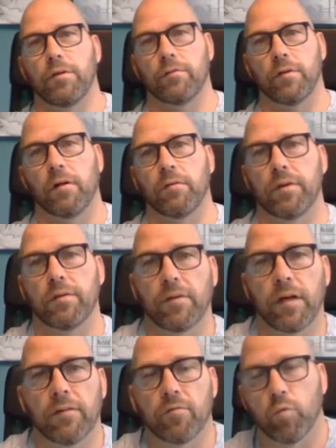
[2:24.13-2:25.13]
of a
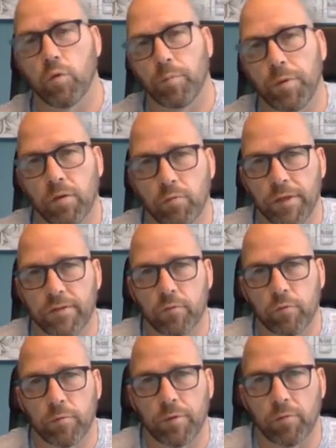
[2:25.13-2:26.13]
device will be a
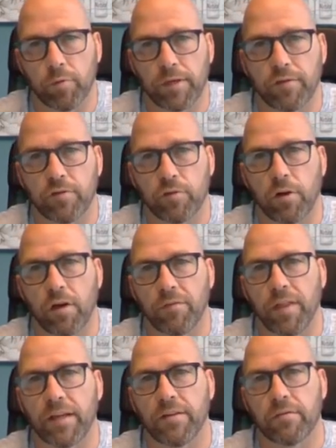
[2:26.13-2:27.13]
register
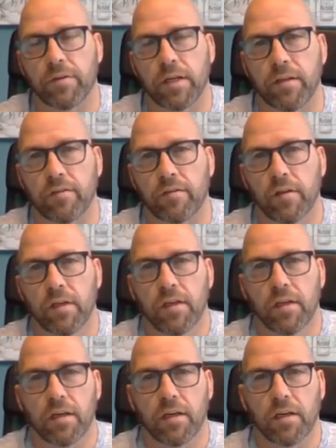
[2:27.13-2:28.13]
of that device.
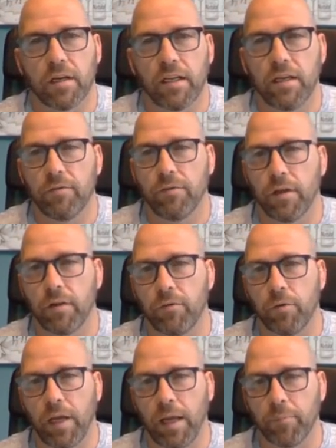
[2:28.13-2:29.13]

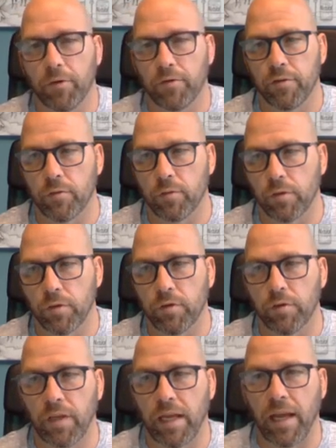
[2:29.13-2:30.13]
If you happen to
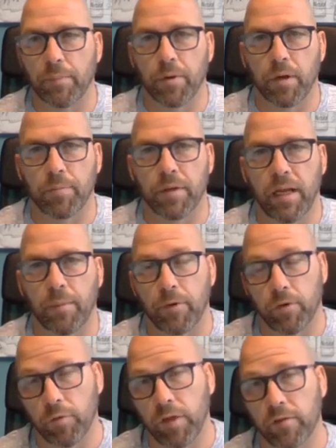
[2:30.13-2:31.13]
clear the app up and
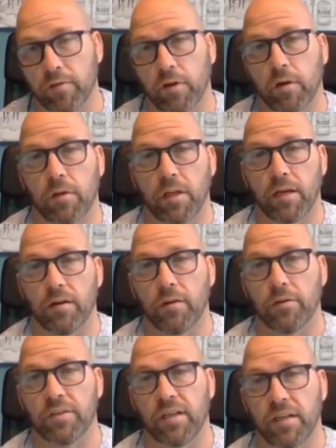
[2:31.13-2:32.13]
happen to reinstall at
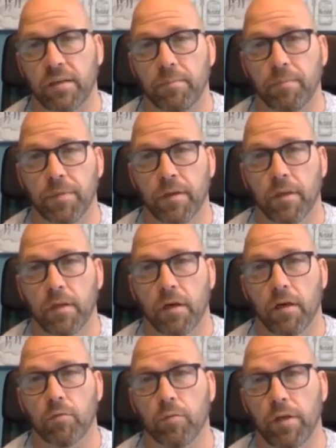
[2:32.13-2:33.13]
another time,
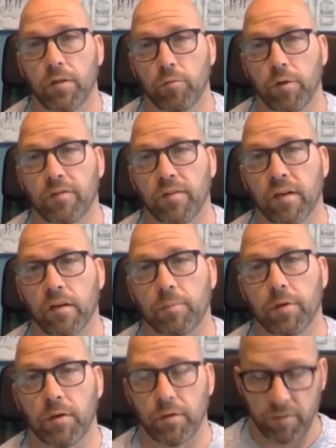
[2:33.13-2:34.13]

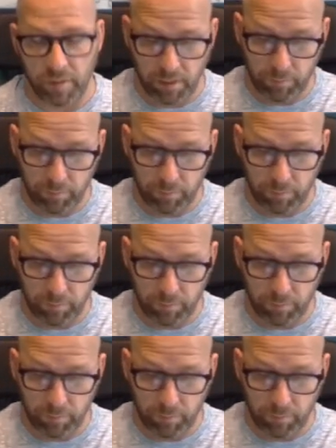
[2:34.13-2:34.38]
resync up at another